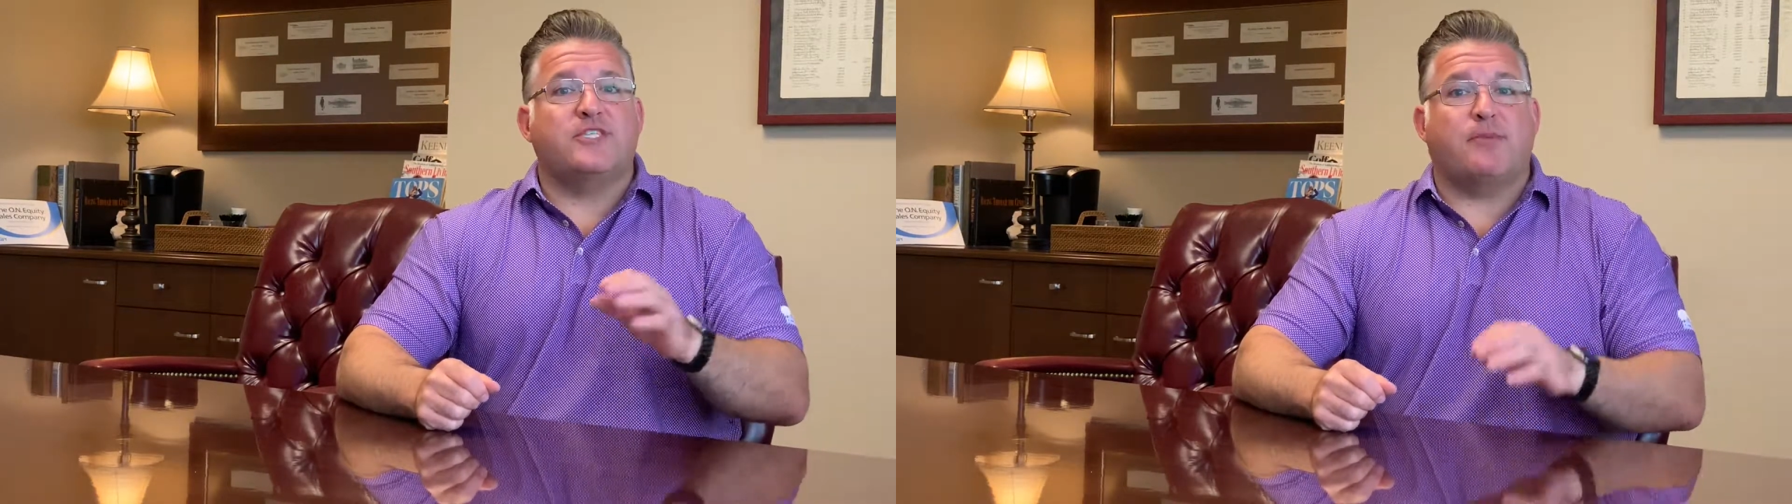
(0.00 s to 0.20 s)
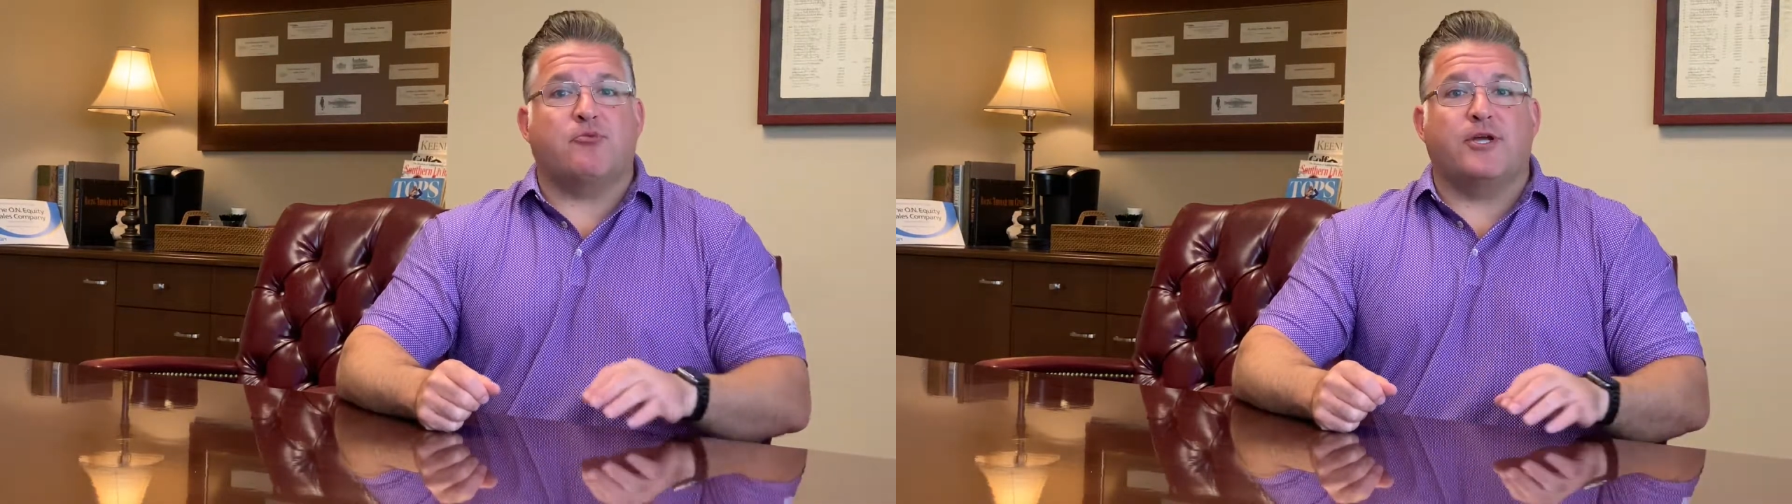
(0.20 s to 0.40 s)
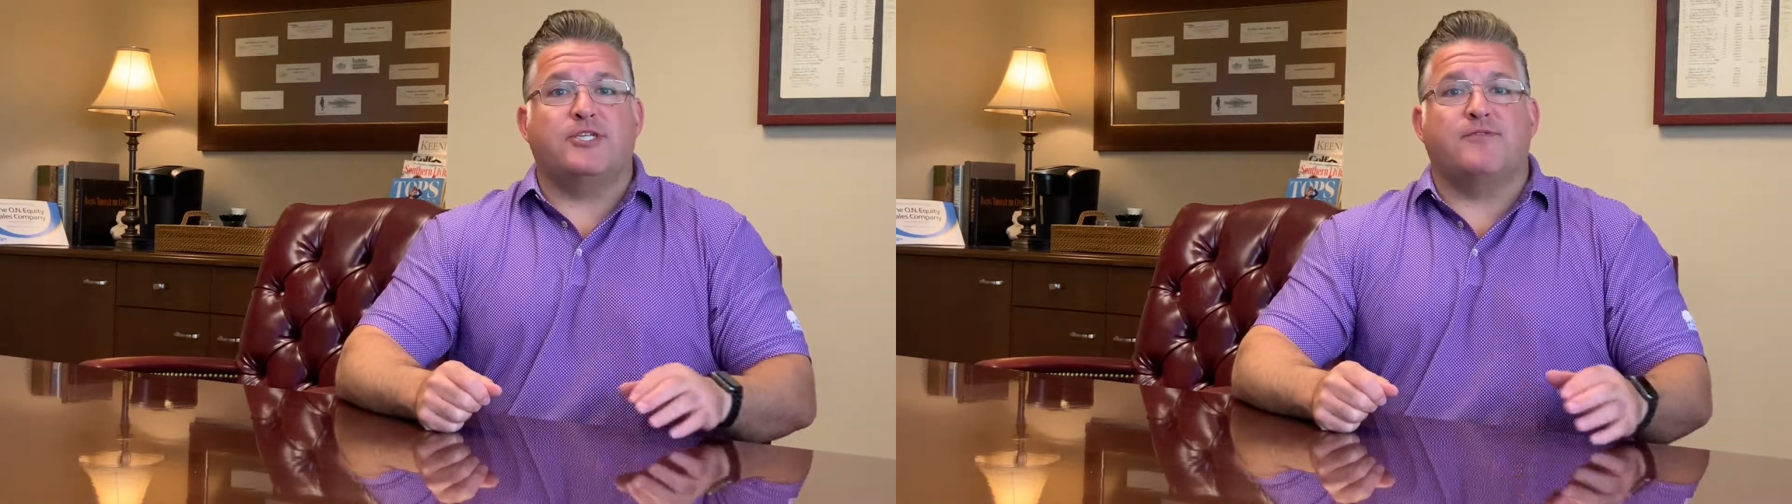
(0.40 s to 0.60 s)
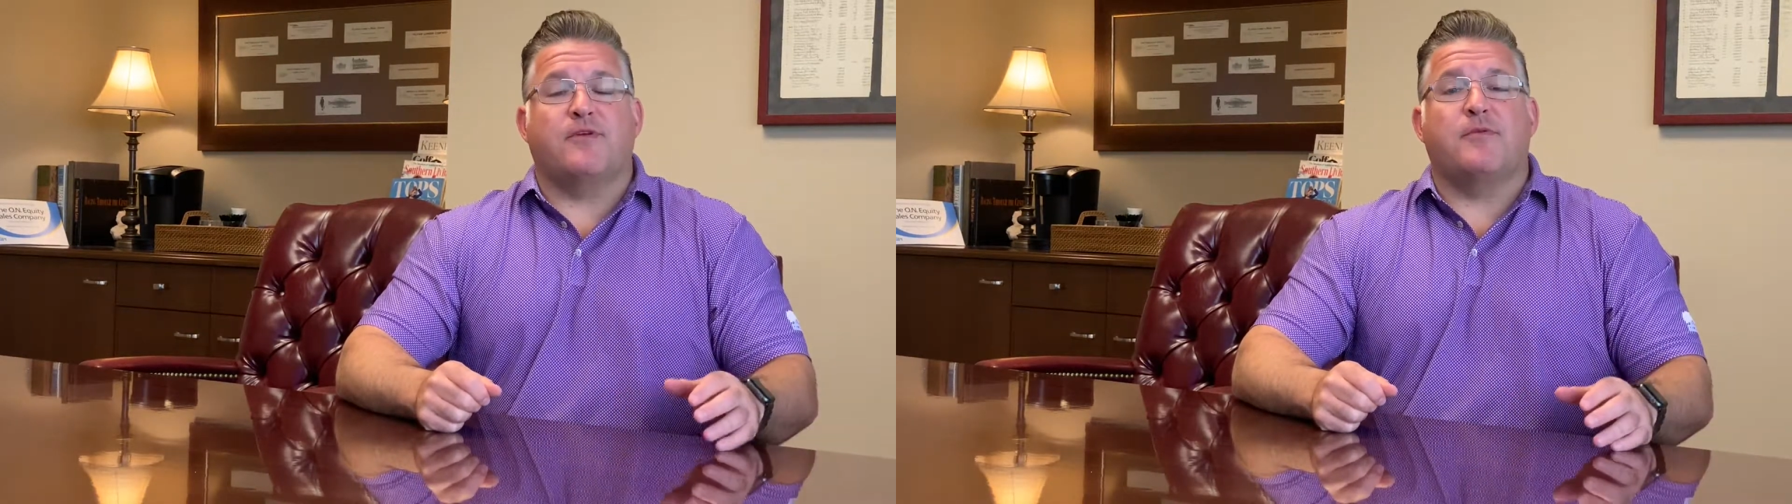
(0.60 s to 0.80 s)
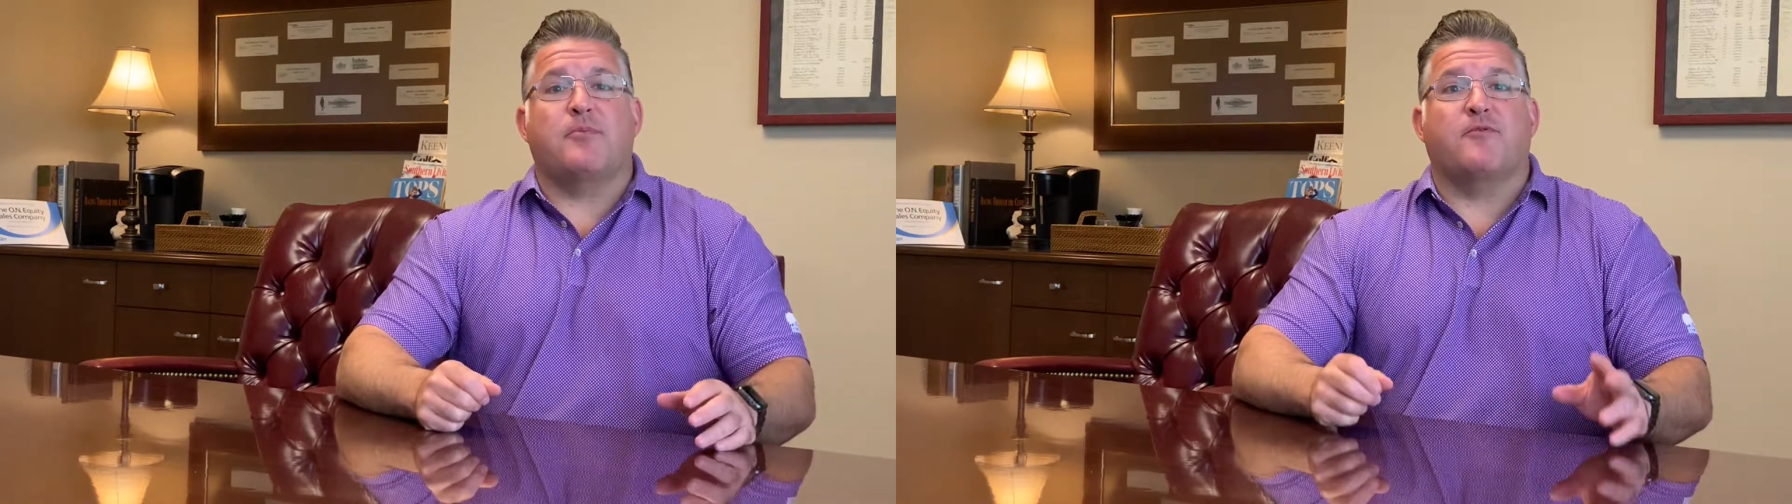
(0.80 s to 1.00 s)
separation
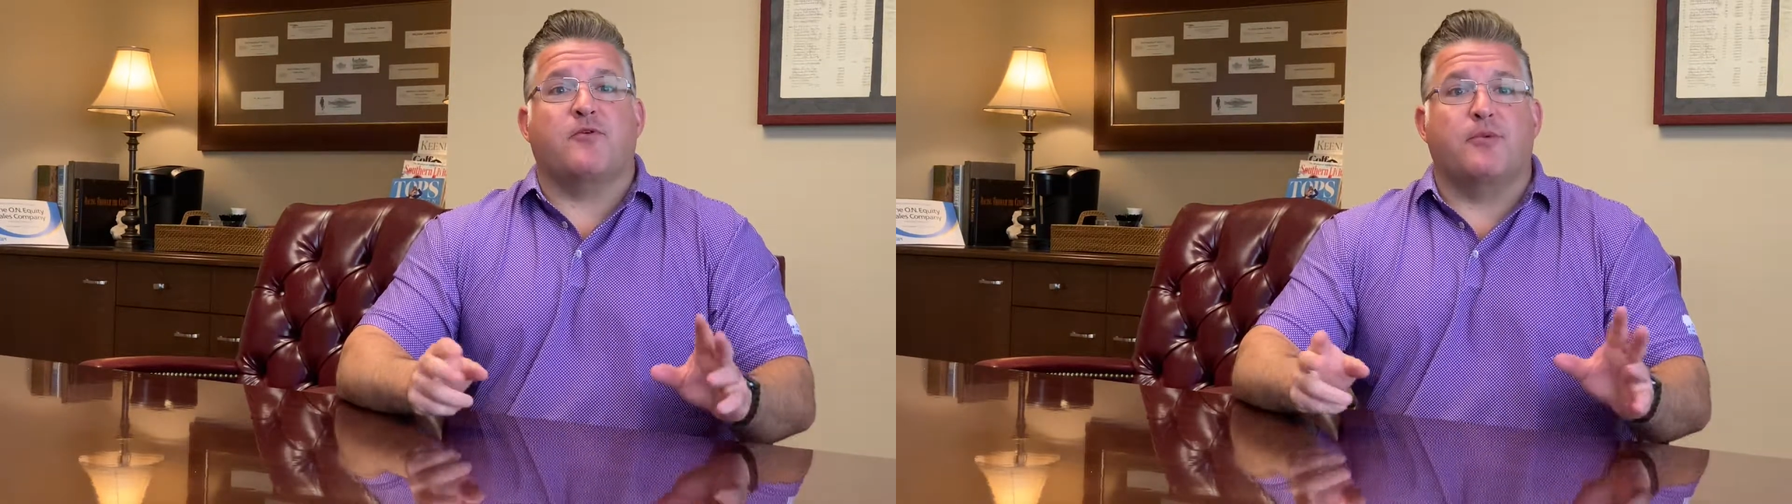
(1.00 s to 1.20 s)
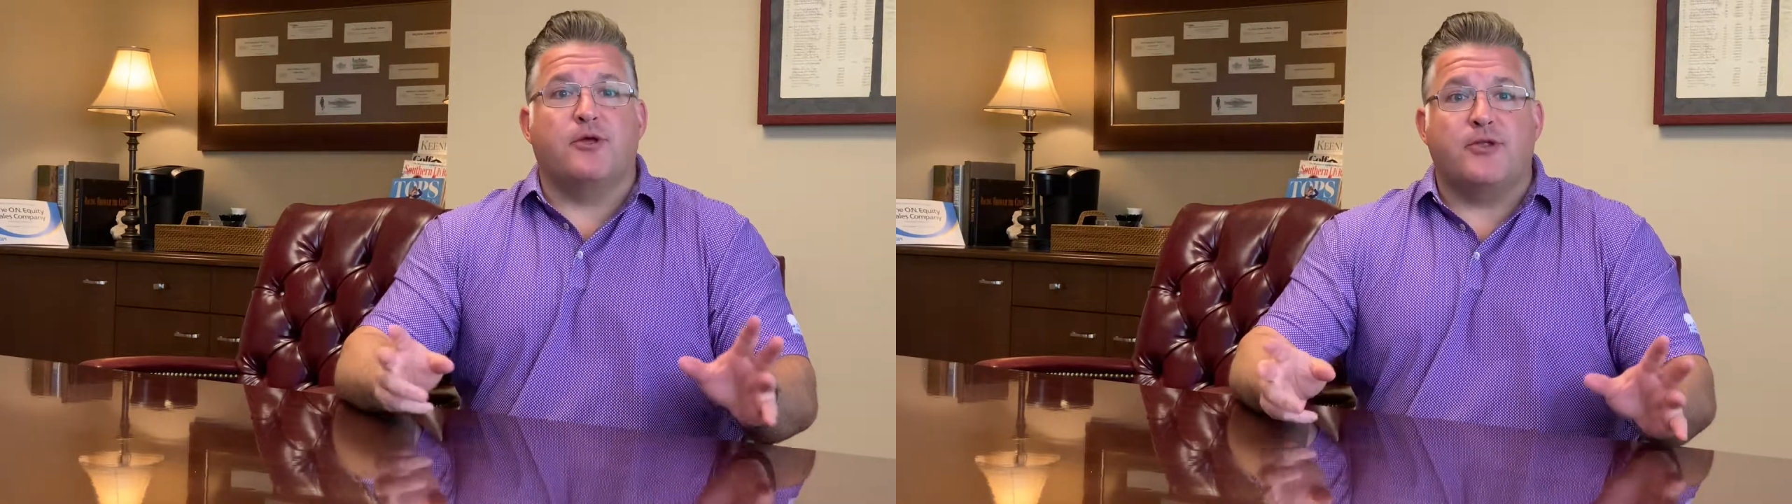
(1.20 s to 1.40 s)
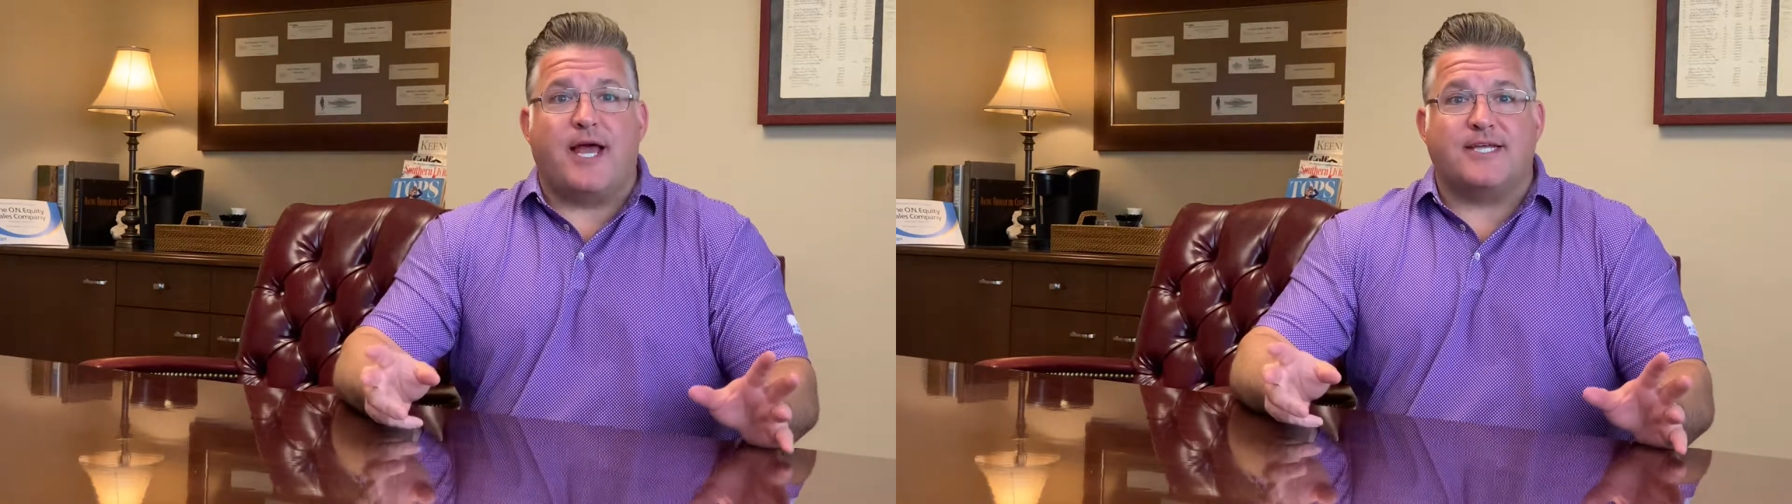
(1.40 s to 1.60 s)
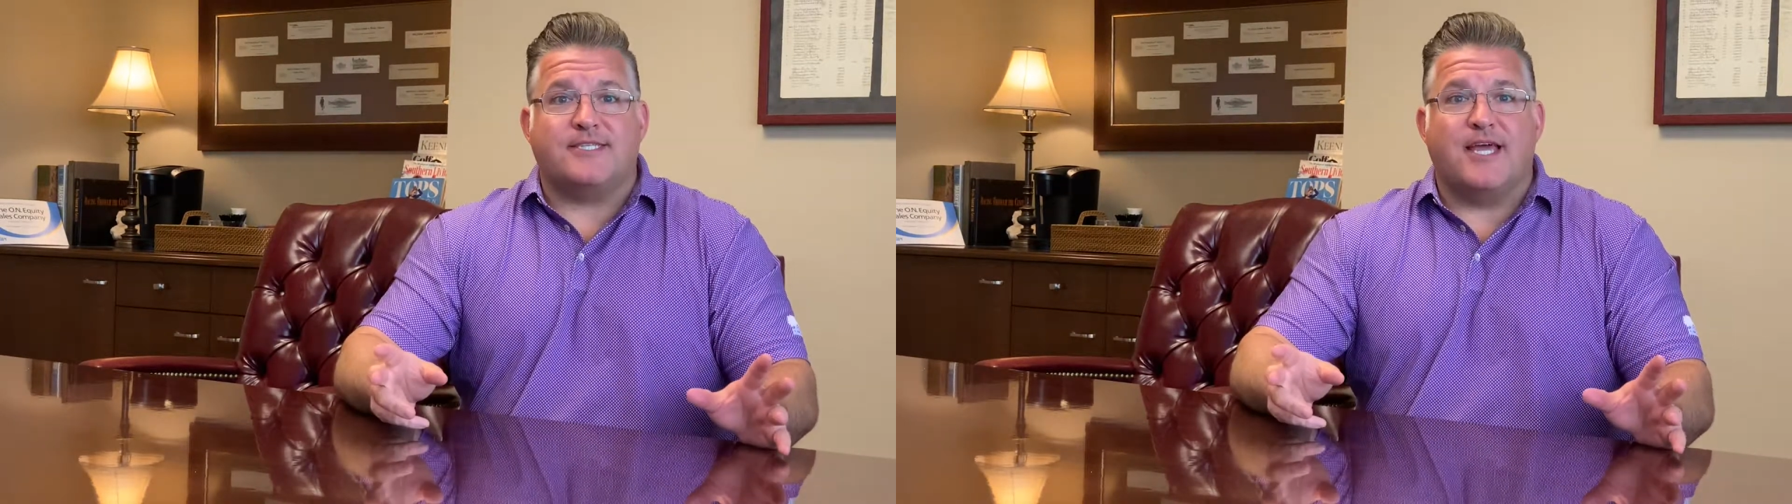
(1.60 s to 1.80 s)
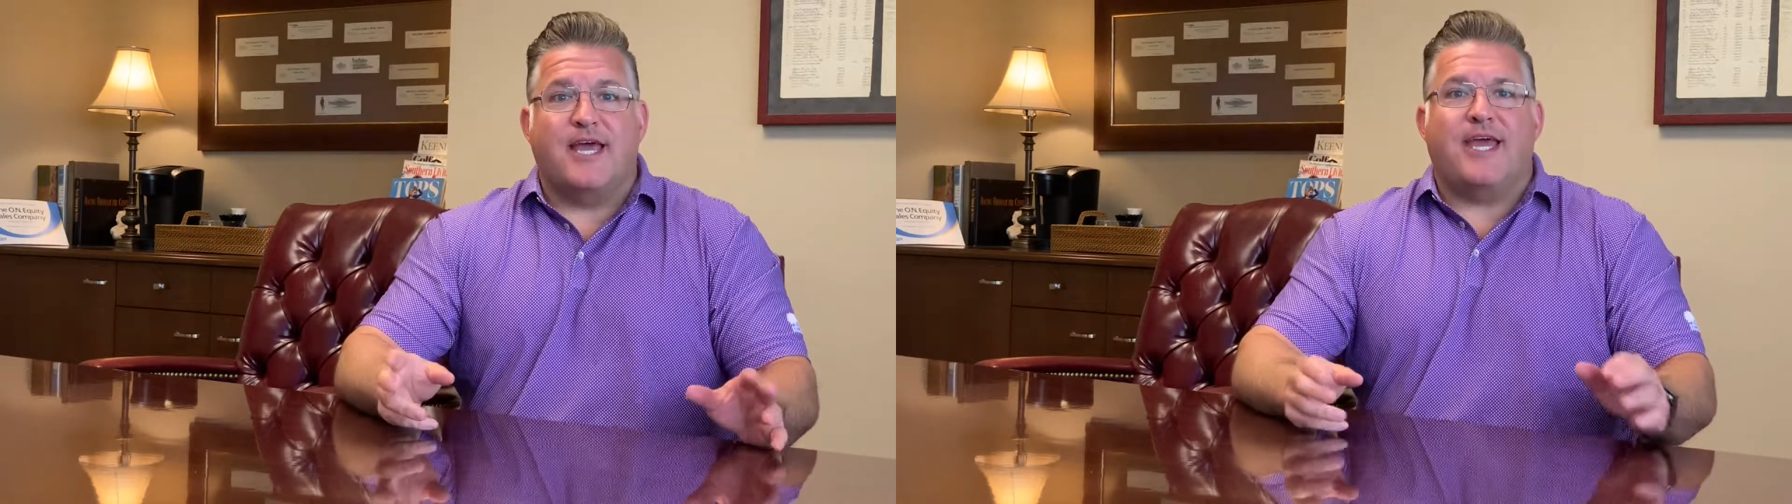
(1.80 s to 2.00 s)
from the proverbial nest,